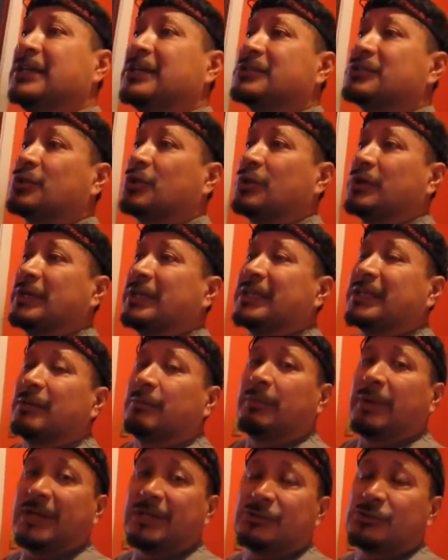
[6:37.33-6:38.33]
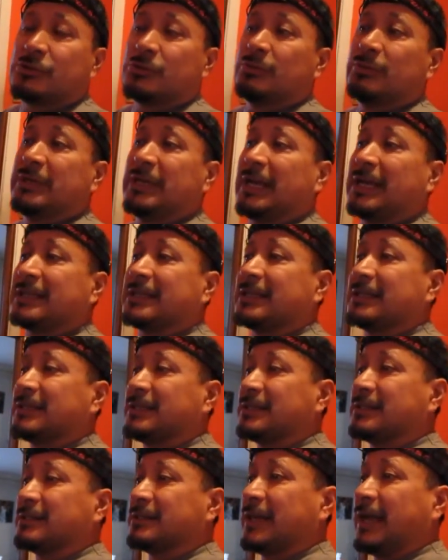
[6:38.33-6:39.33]
So in the bedroom, we got
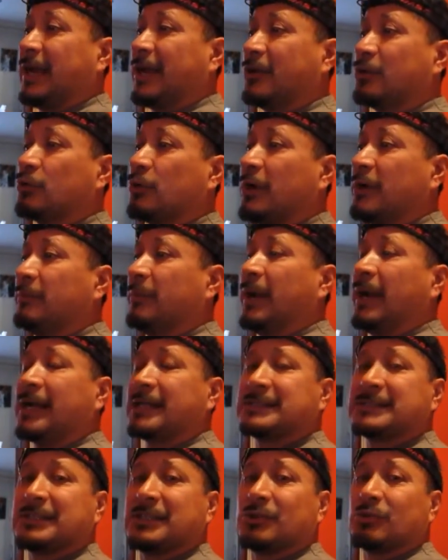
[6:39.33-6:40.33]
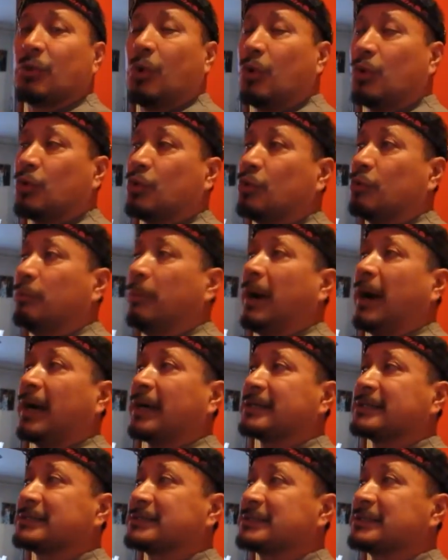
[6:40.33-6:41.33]
the Android box and a Roku
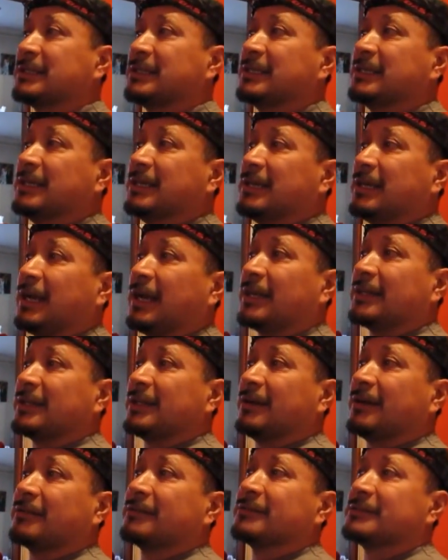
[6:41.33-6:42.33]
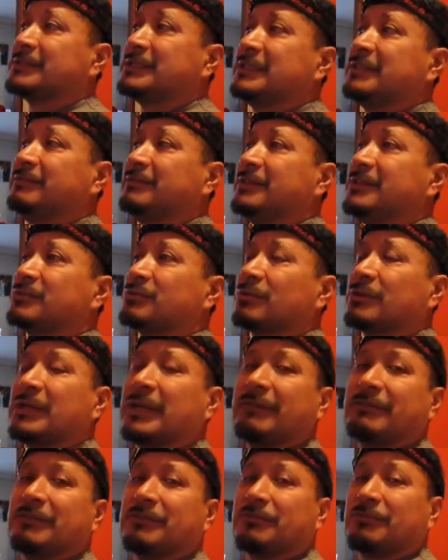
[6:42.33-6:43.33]
box. On the other TVs, we're going
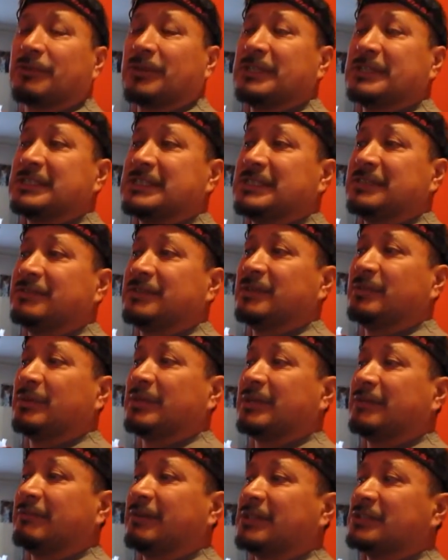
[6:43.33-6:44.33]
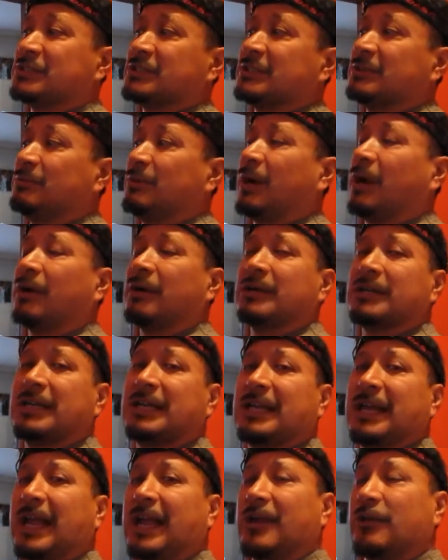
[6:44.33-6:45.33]
to have the free TV, but eventually we are going to
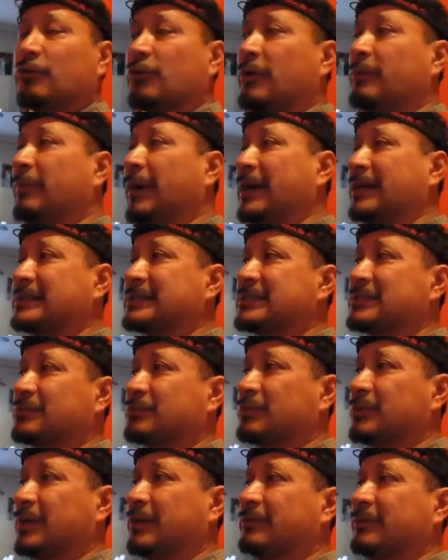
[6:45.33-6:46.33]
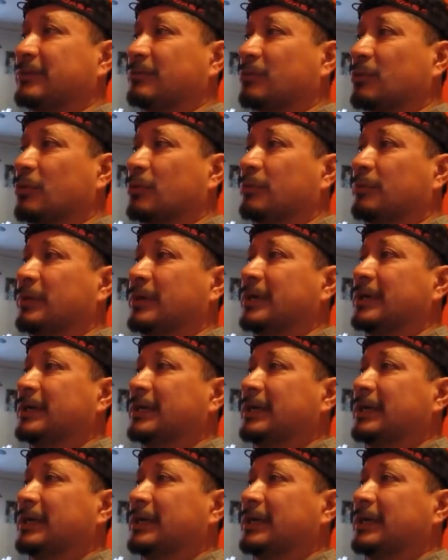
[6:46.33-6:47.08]
get Android boxes for every room.